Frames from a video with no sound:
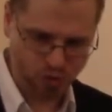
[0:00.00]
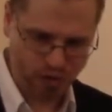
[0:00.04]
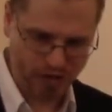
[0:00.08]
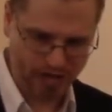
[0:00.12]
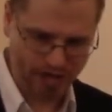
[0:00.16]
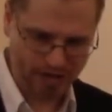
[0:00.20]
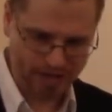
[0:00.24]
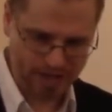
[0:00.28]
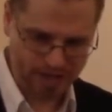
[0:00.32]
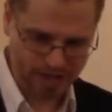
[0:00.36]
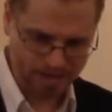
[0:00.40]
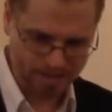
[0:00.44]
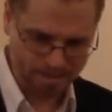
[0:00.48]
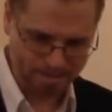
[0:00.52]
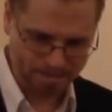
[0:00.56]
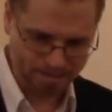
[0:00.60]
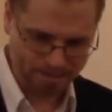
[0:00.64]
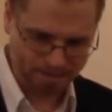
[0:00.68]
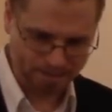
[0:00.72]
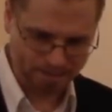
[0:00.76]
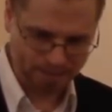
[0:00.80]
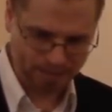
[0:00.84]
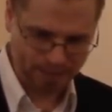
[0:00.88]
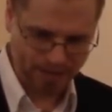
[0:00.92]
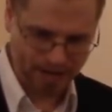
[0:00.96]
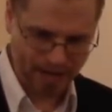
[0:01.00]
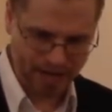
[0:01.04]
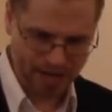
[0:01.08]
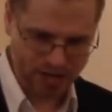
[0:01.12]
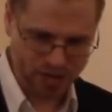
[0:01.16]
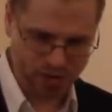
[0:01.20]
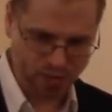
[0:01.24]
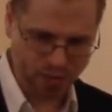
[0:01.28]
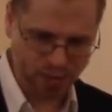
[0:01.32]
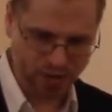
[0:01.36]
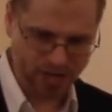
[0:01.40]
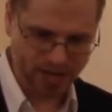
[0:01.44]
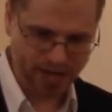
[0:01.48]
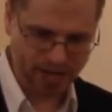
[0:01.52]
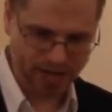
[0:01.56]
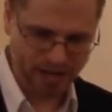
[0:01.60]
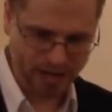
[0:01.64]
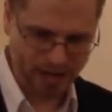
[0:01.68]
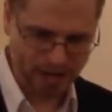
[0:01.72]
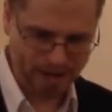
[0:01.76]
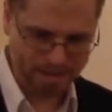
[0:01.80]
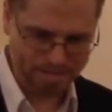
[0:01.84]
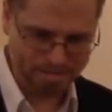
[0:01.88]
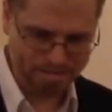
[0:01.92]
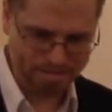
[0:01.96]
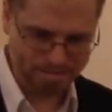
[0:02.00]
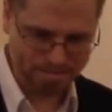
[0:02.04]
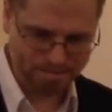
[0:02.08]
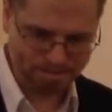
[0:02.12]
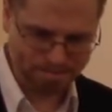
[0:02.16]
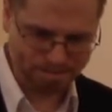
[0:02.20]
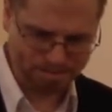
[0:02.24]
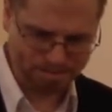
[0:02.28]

week as we, um,